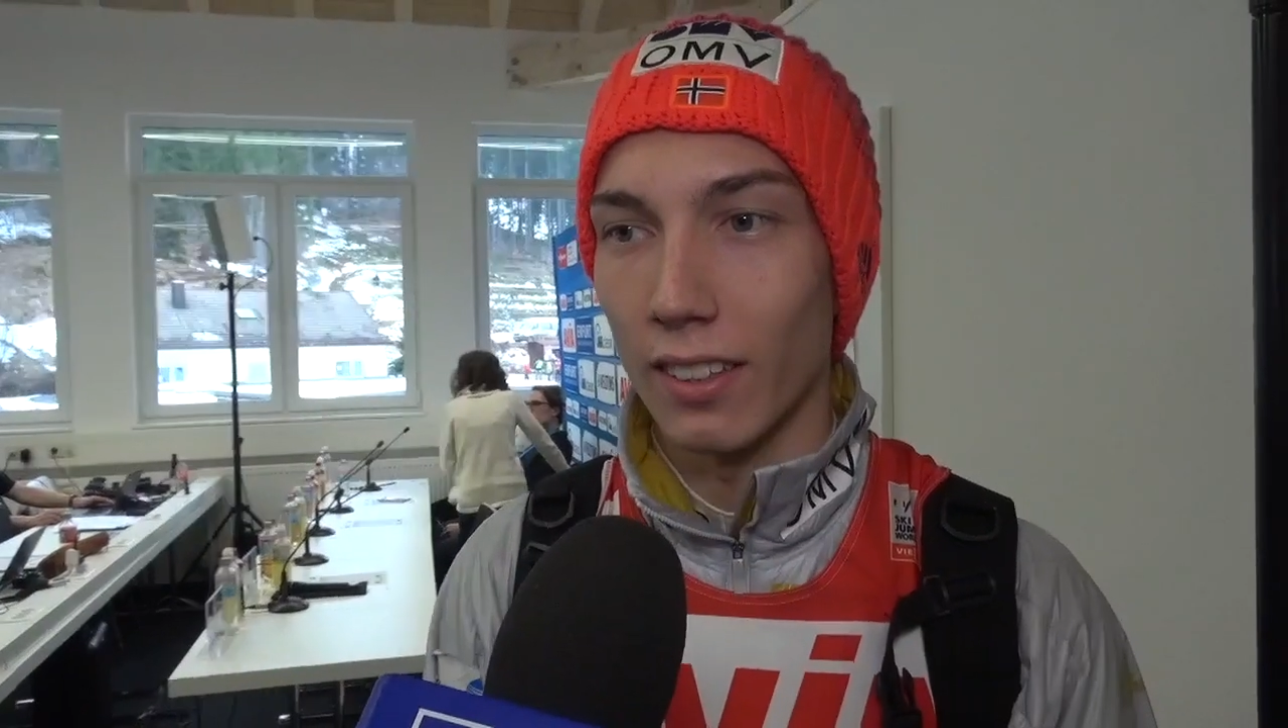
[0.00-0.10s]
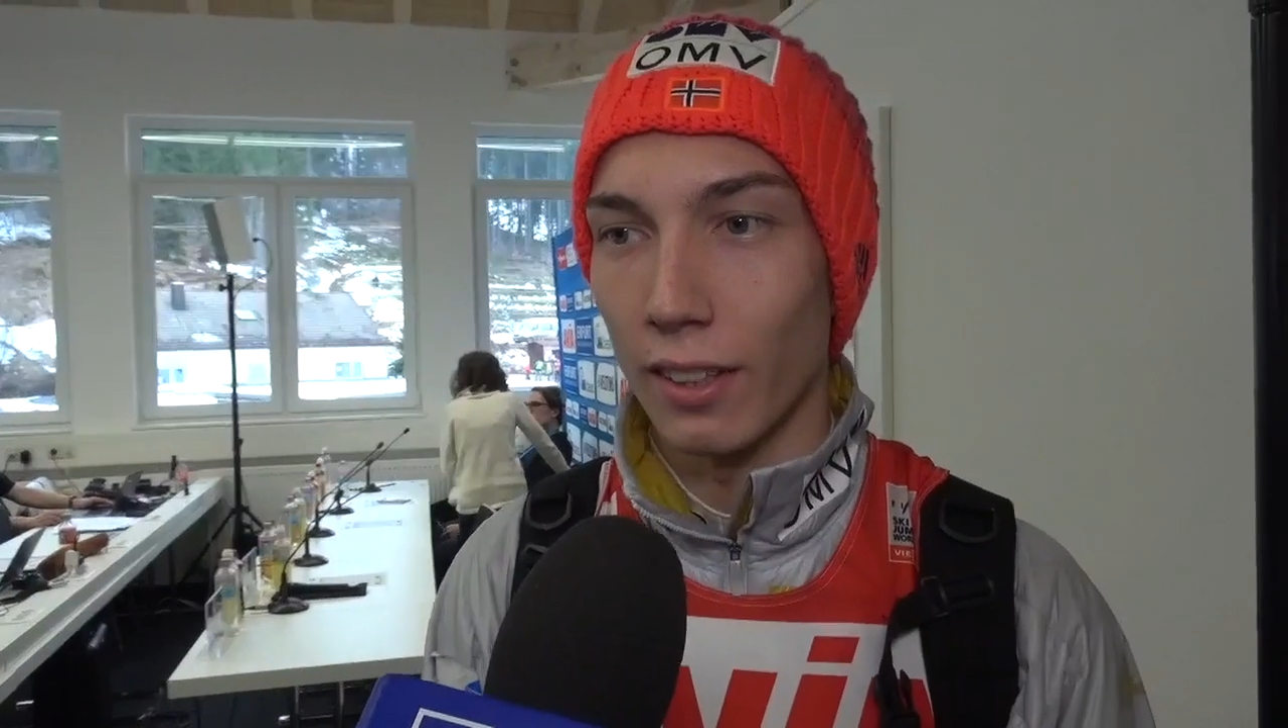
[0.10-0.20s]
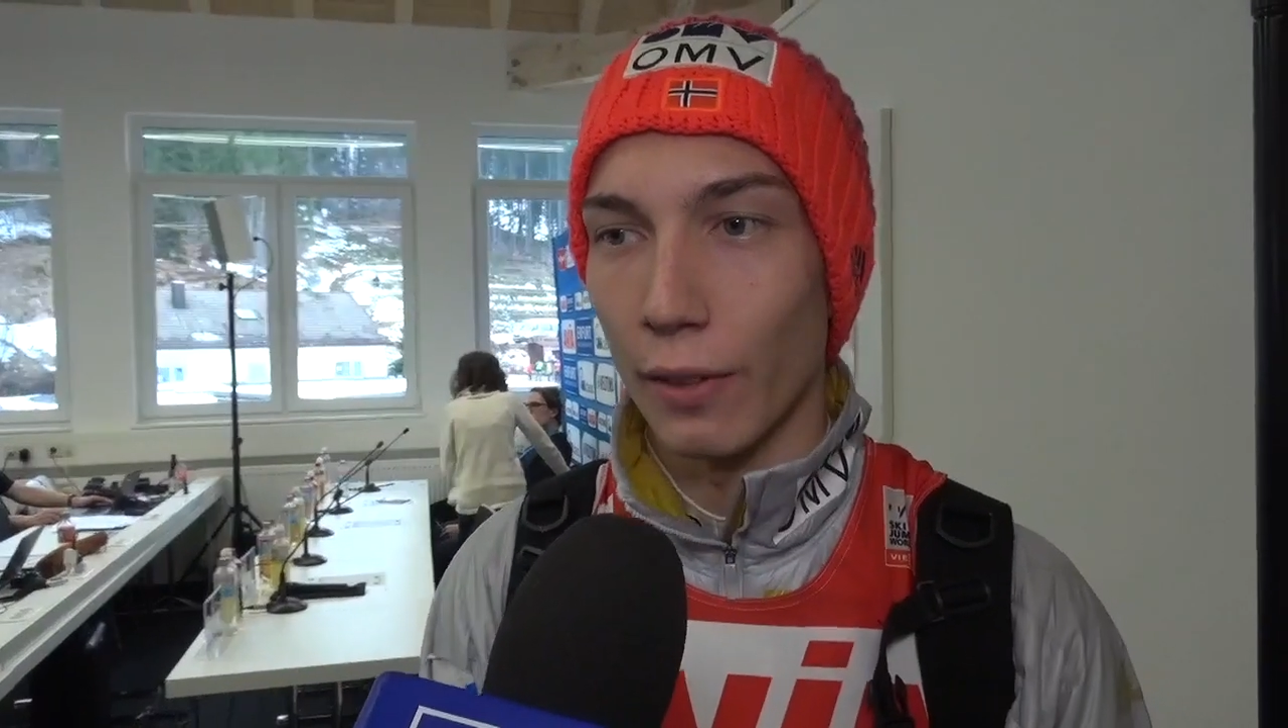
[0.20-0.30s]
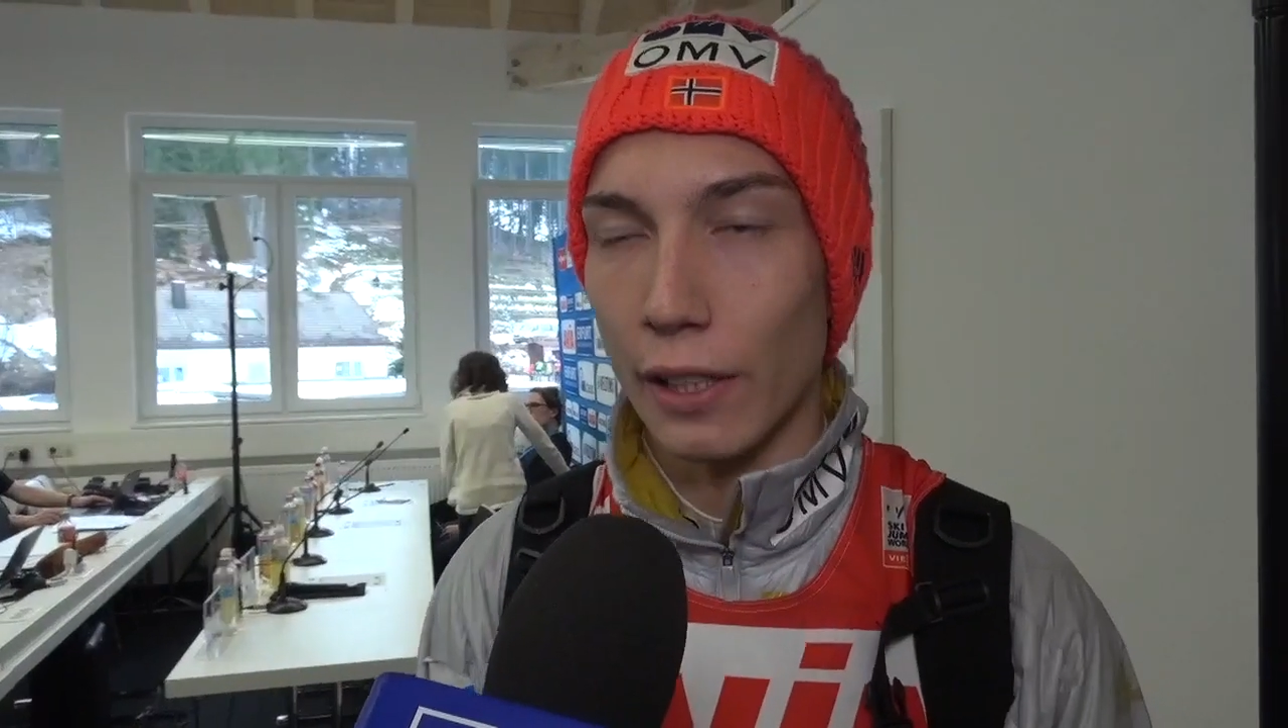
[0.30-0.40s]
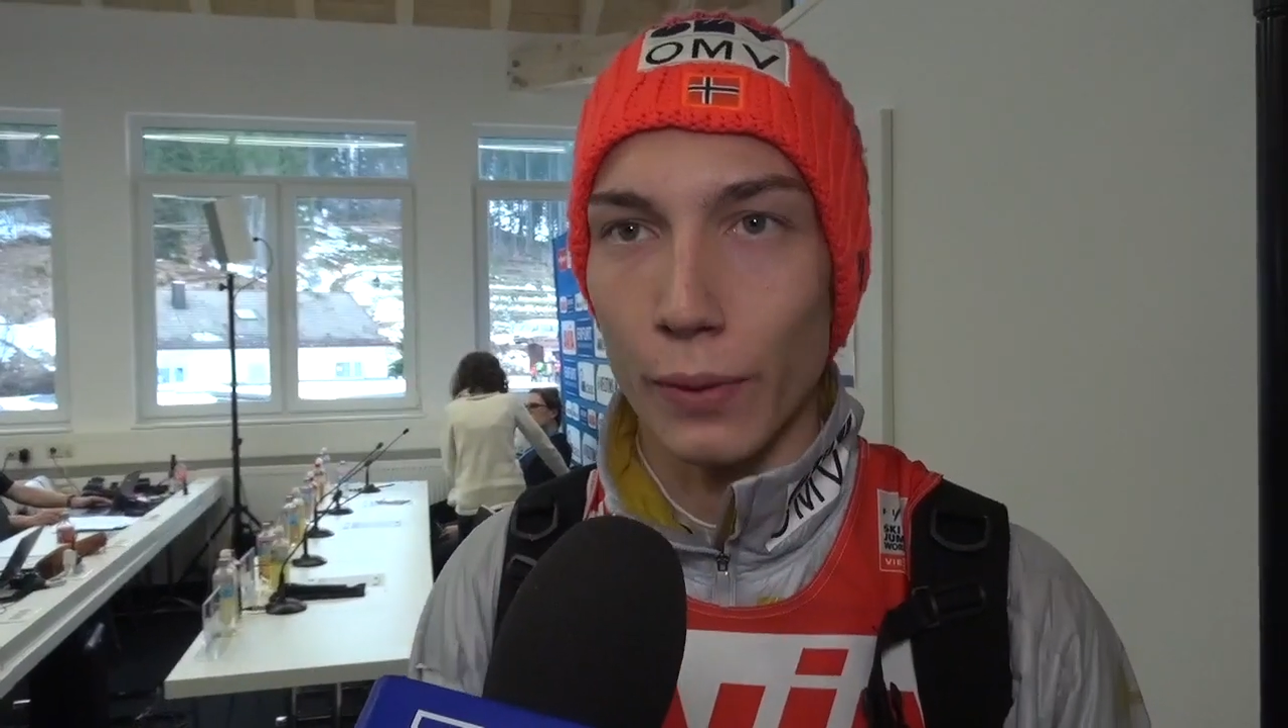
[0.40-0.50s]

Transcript: in I